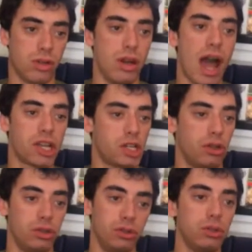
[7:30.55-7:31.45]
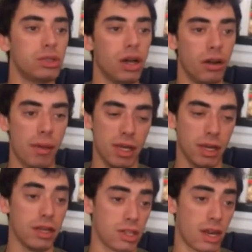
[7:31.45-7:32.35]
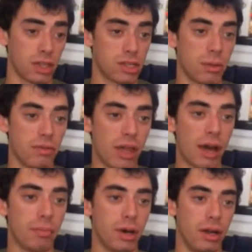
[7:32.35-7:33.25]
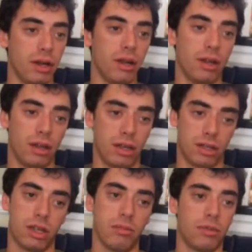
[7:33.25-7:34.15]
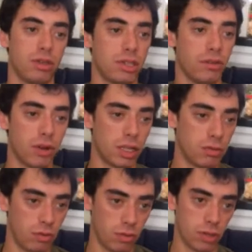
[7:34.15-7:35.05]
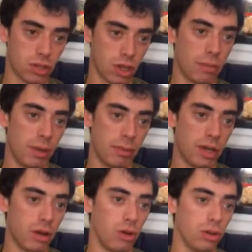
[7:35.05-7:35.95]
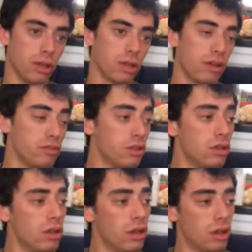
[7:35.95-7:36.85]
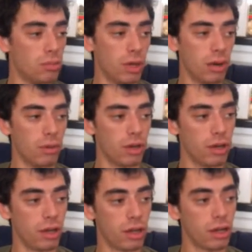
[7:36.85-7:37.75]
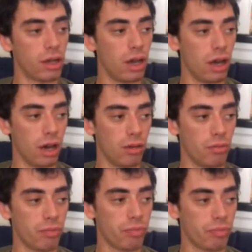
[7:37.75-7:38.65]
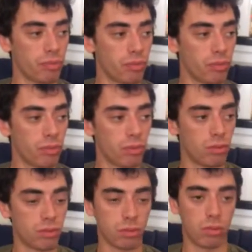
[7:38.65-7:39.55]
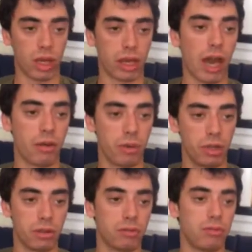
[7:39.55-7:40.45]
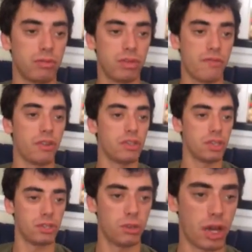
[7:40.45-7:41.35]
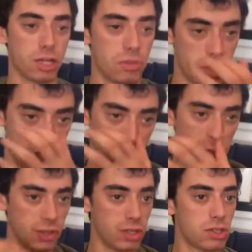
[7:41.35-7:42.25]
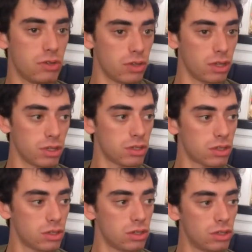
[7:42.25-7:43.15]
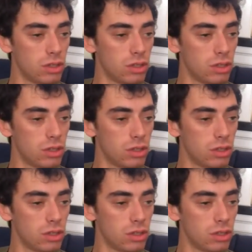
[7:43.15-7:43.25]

national news. Co- I mean, it is getting some of that, but in terms, the civil rights movement was maybe at a whole nother level, but I'm wondering, um, like, how what differences you guys perceive in these two mm. things.